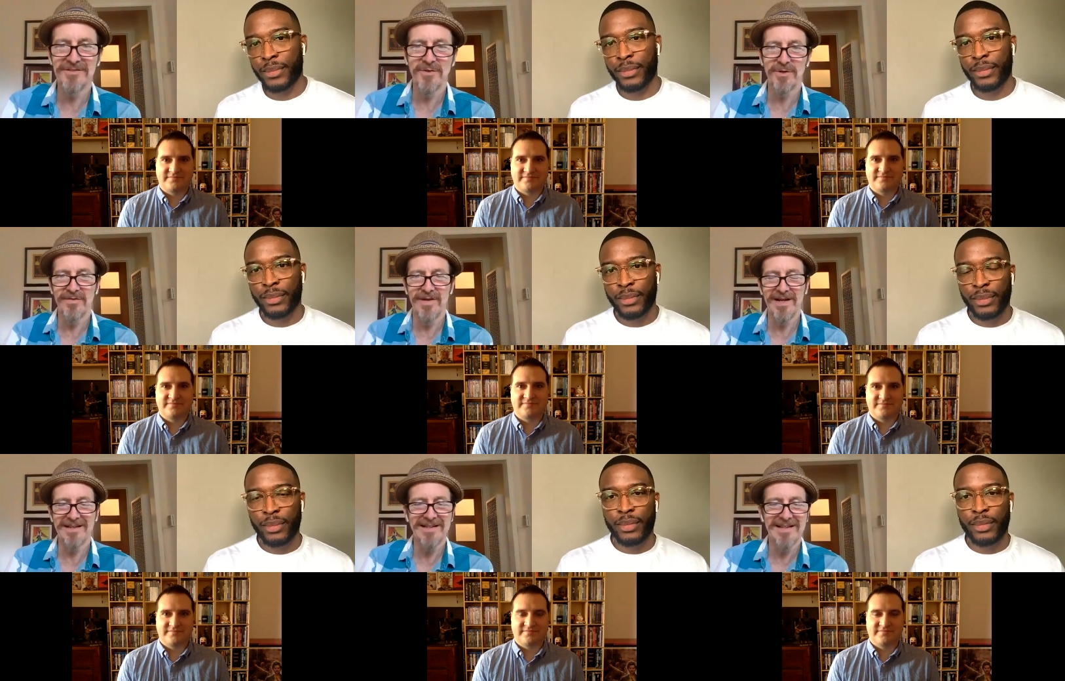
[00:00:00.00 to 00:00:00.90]
Speaker 1: is
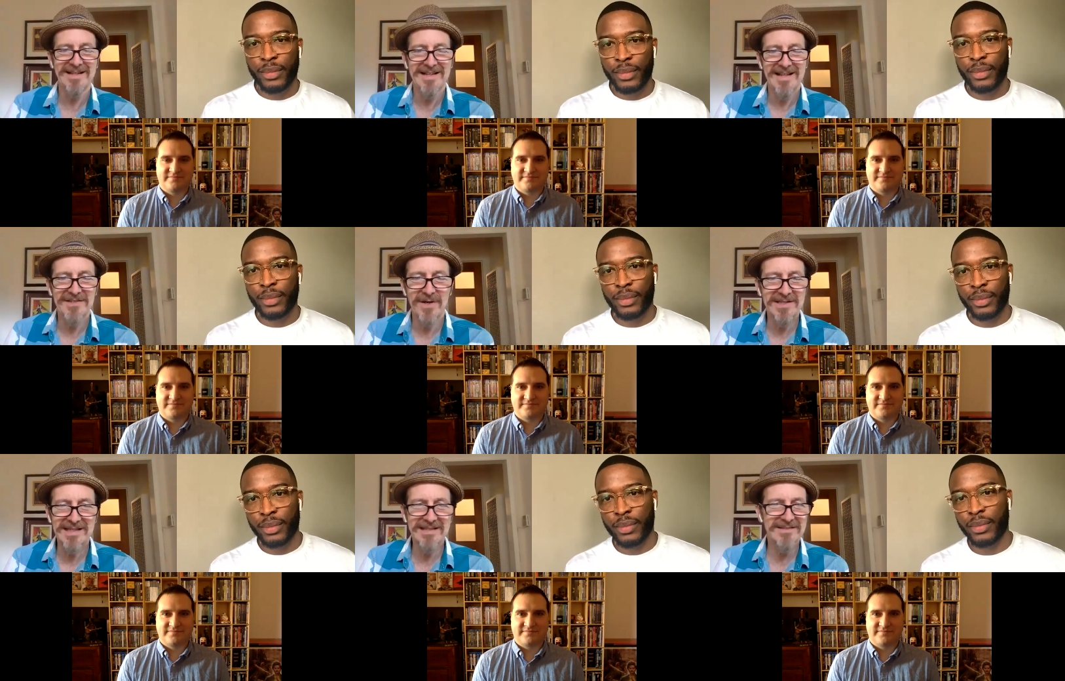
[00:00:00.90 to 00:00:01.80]
horrifying. And so I
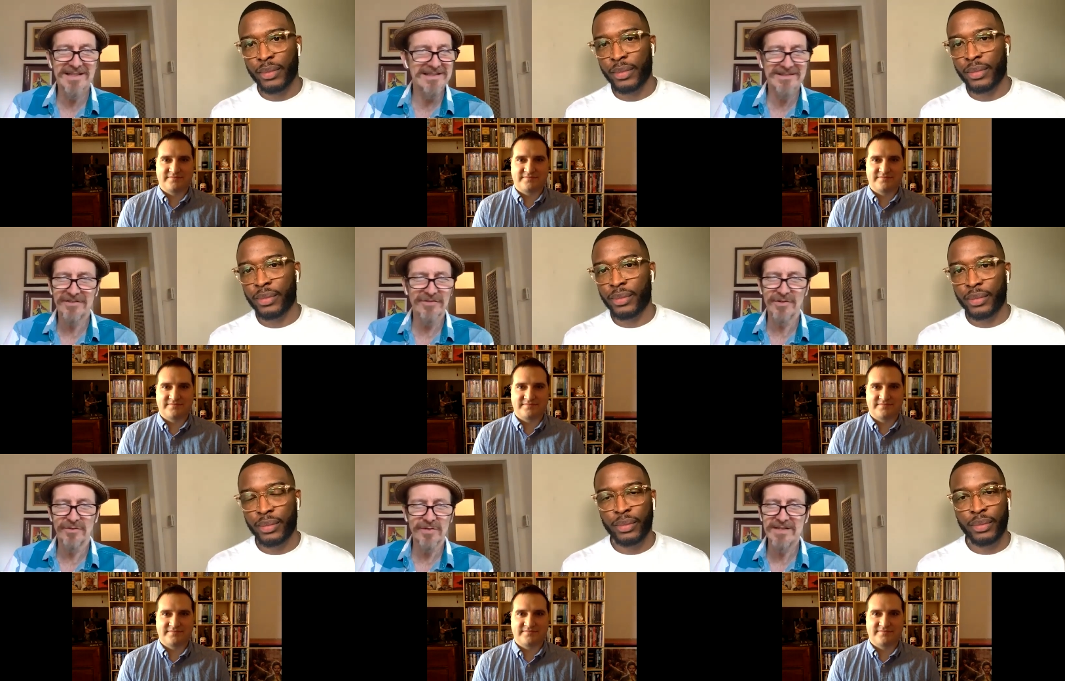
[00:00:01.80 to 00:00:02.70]
think it, it's such a
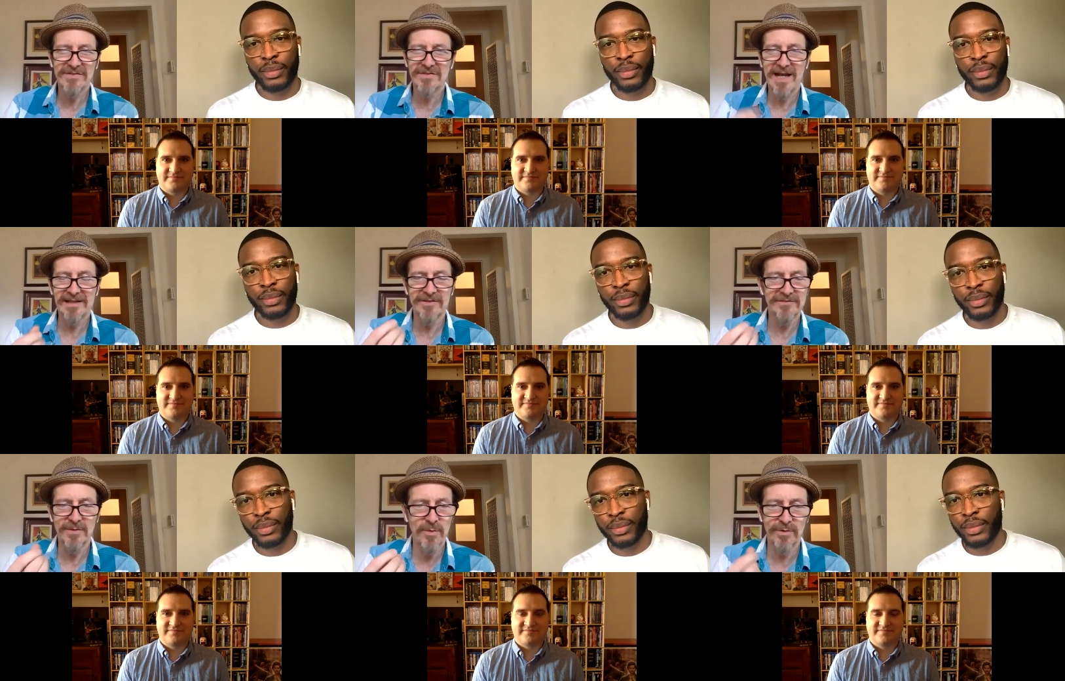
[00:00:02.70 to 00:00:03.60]
great
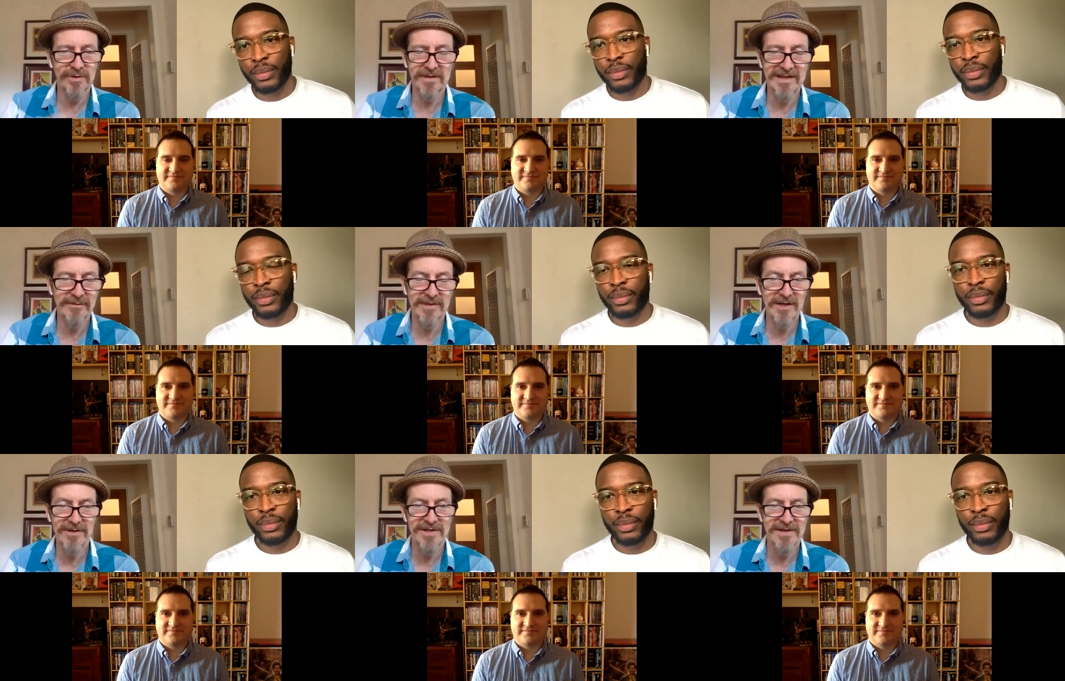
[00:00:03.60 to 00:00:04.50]
stylistic world in that
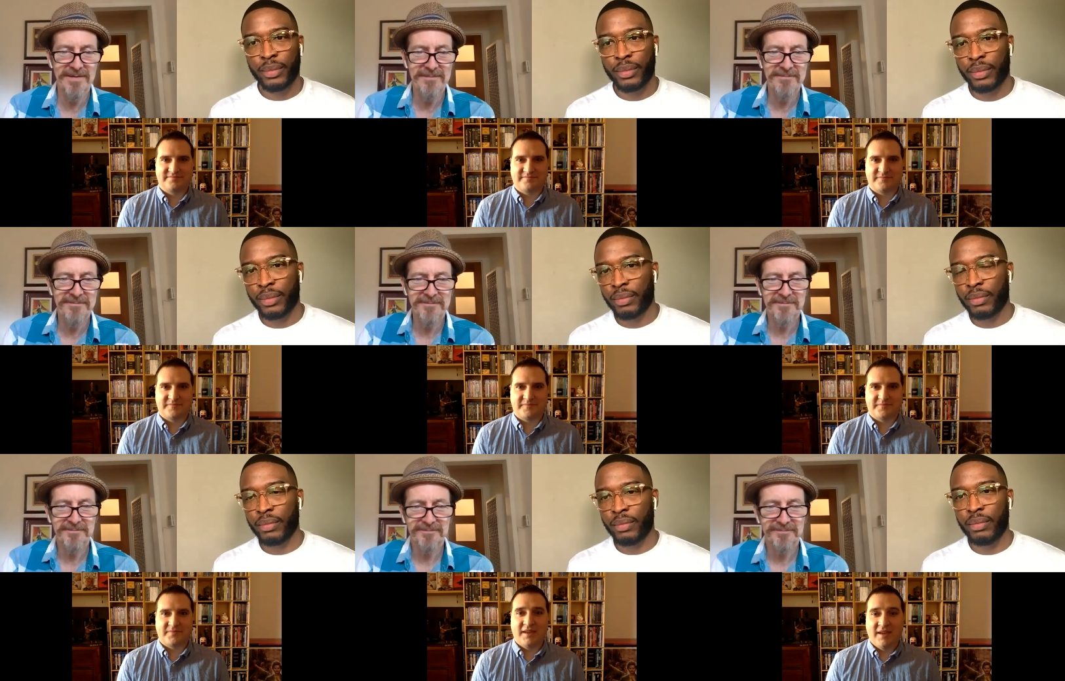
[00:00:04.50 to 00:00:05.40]
regard.
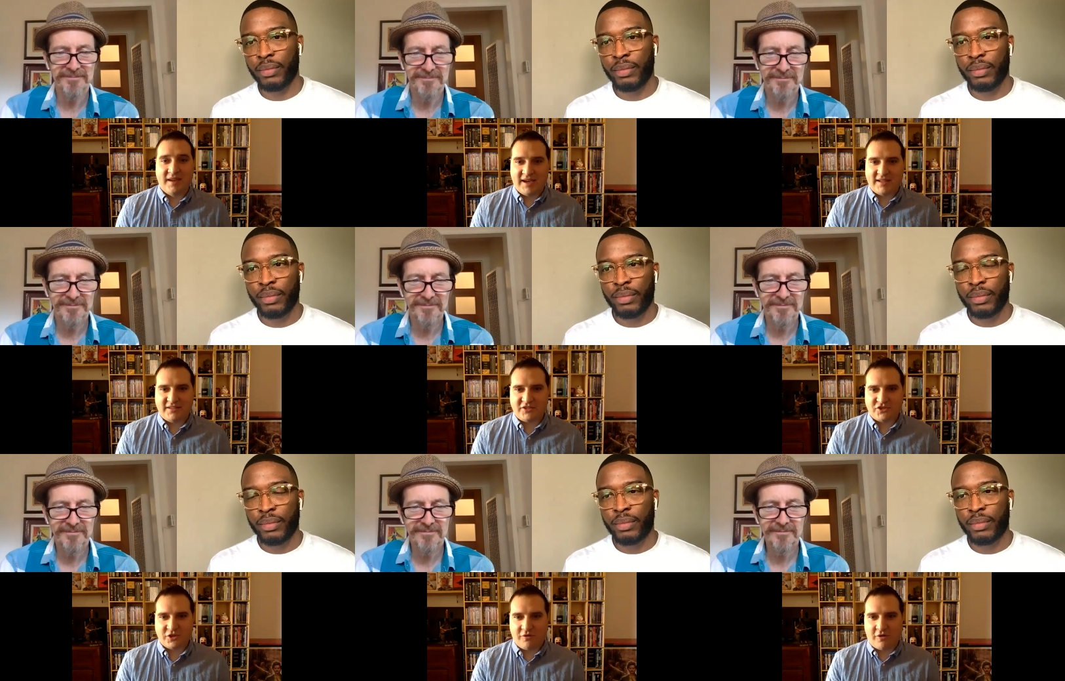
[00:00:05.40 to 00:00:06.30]
Mm.
Speaker 2: And this
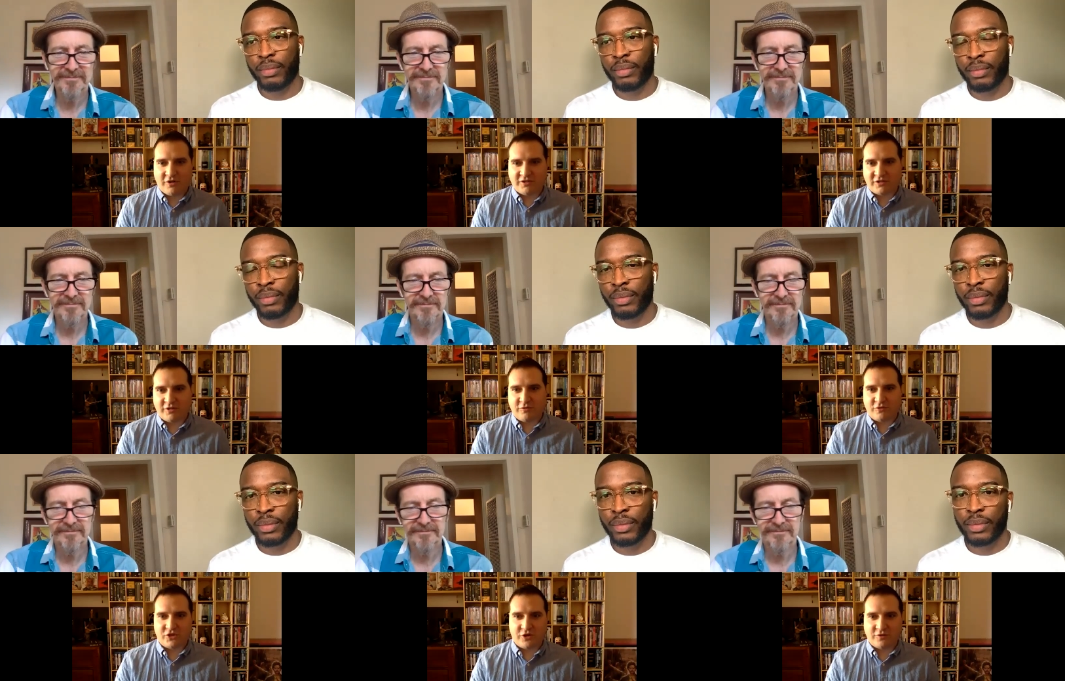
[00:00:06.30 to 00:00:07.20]
show also
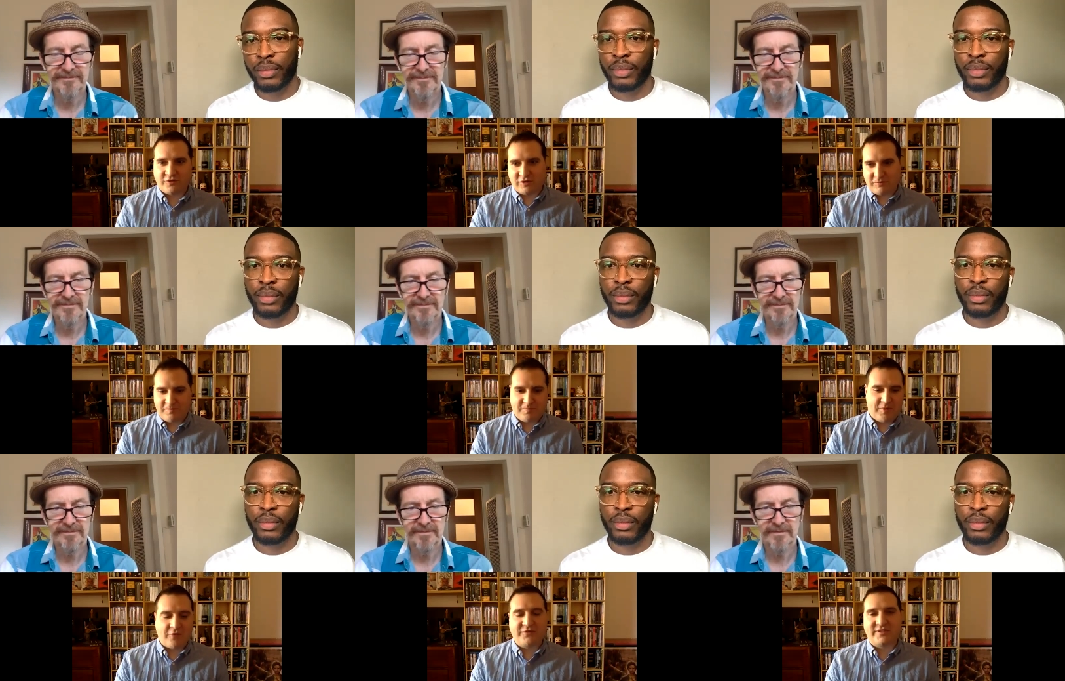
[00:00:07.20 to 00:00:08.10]
shows
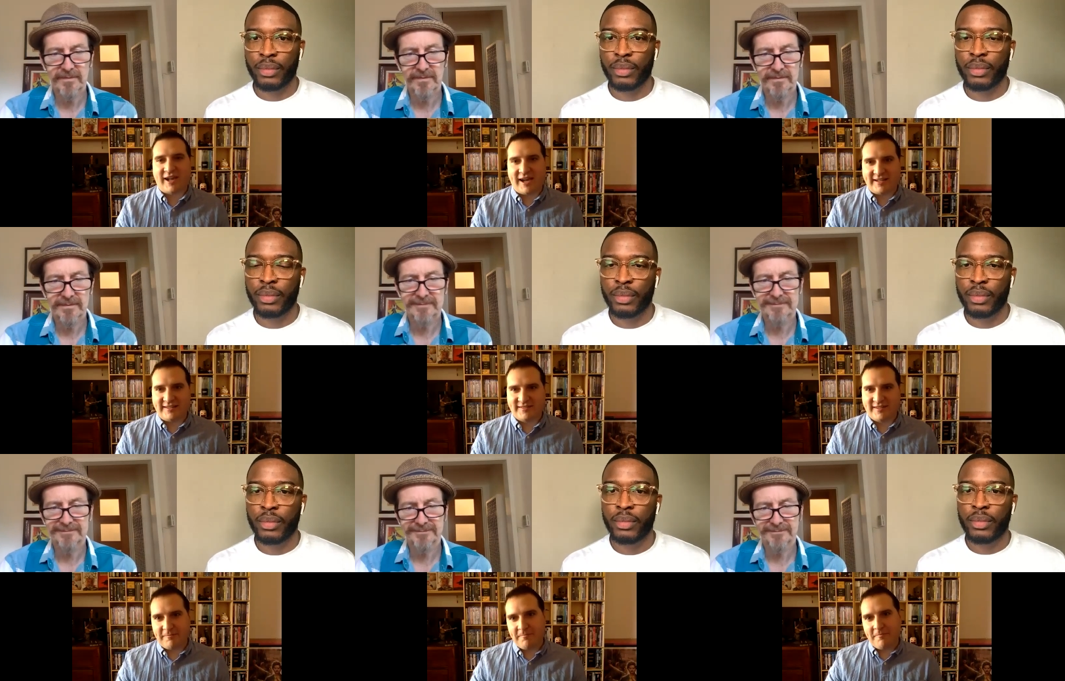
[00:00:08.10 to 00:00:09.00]
both sides
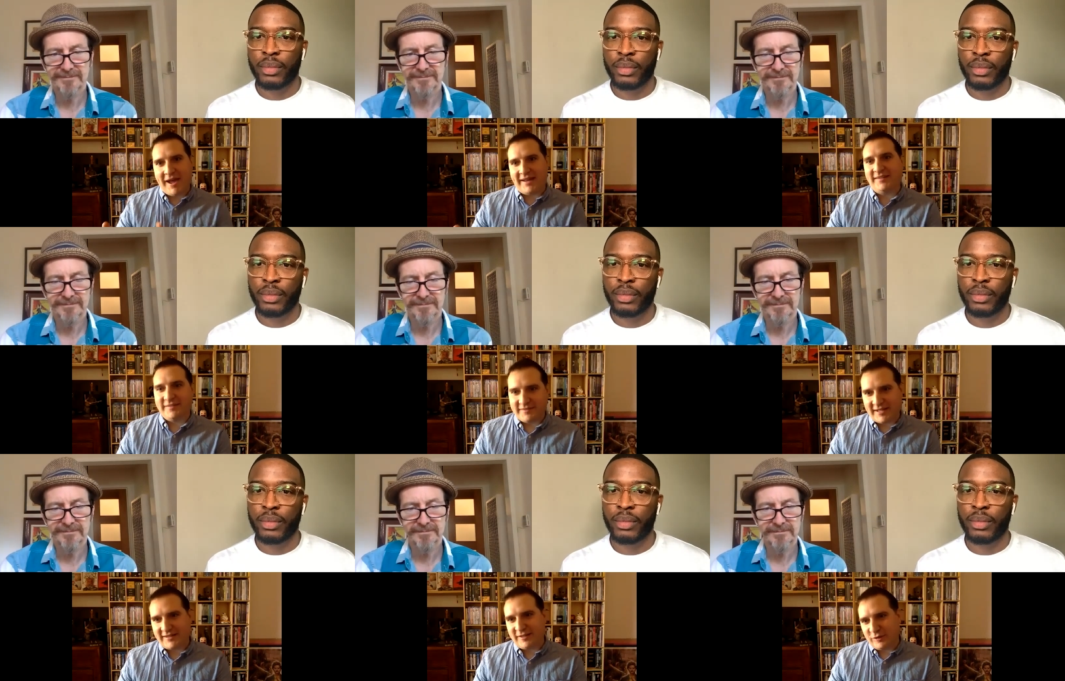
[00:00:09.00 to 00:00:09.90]
the men
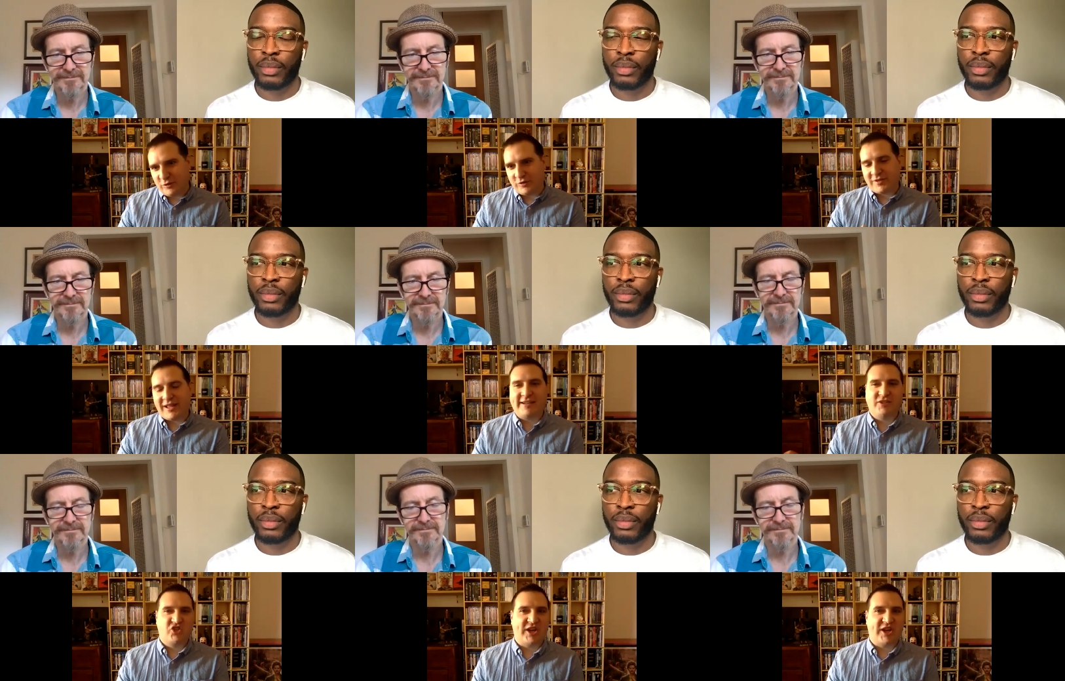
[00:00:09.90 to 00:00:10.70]
that don't like